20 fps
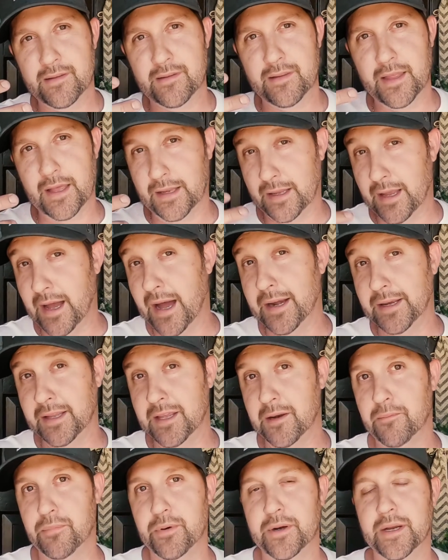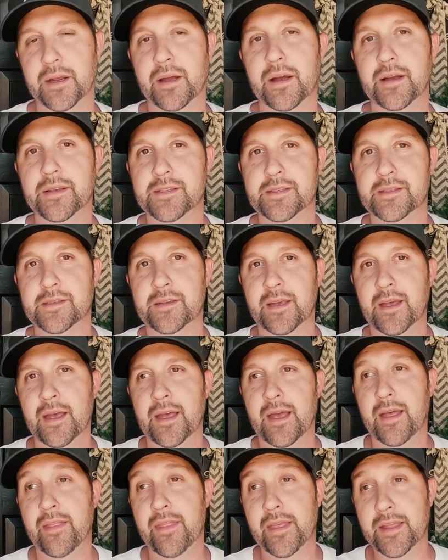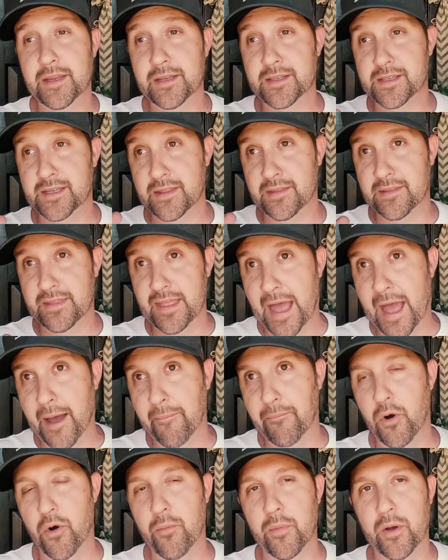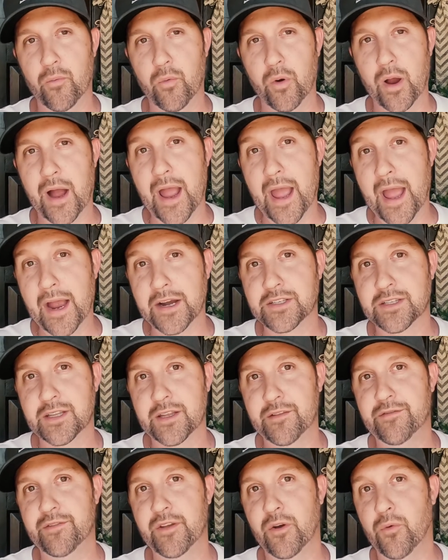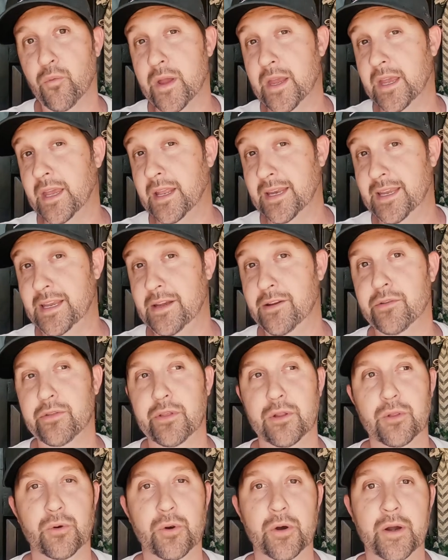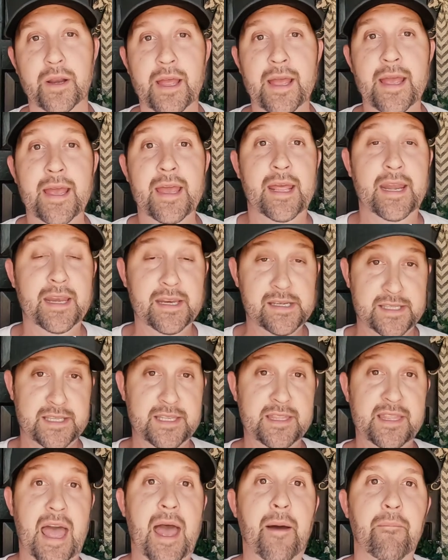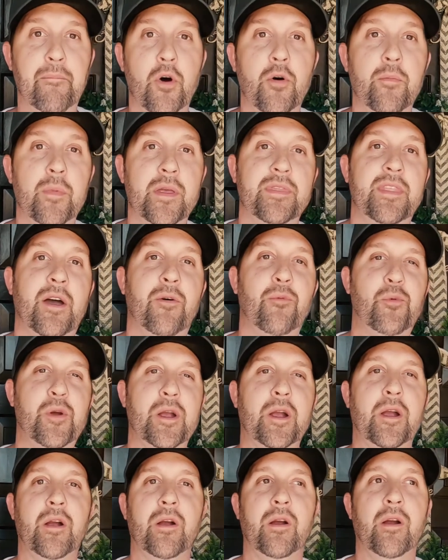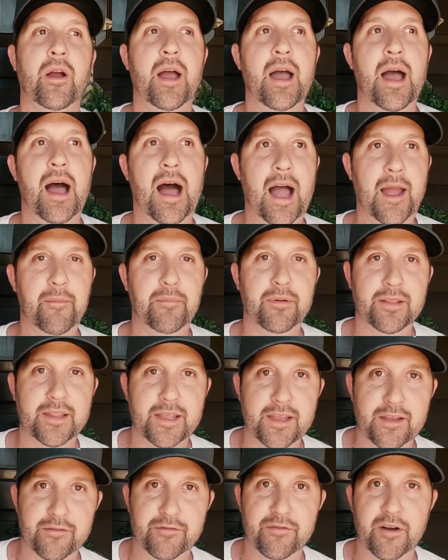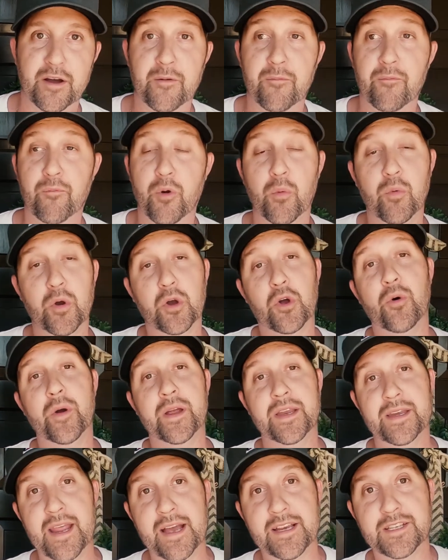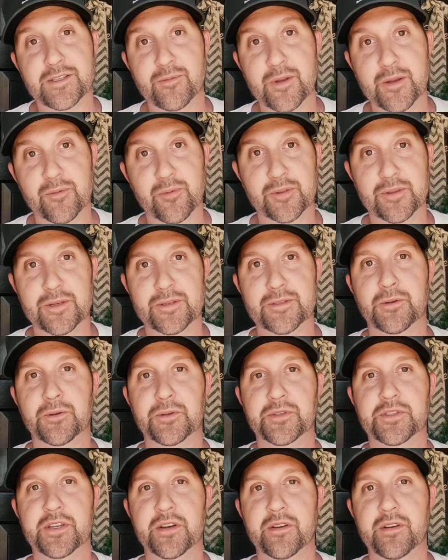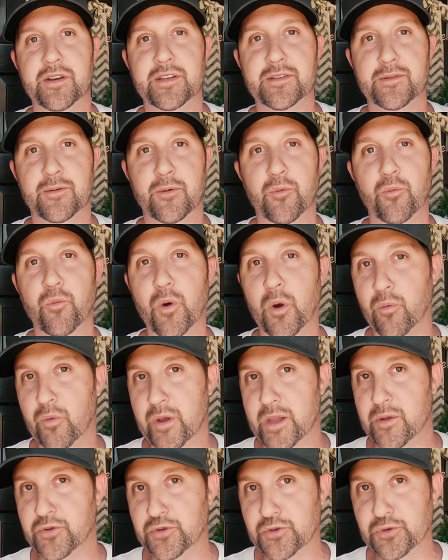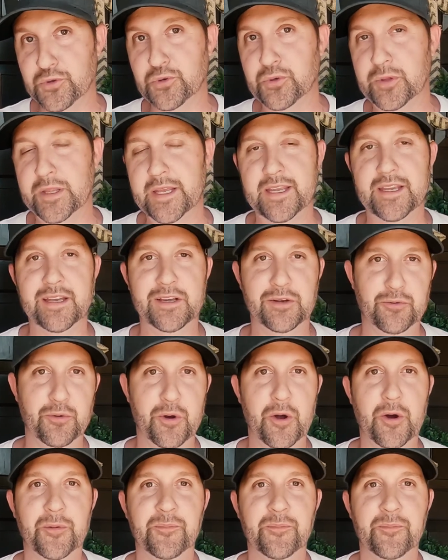that God can bring us. It is in that moment where I actually feel we can hear the Lord. And it is in that moment that we're, I believe, where we're going next week with this whole series, where we truly can grow.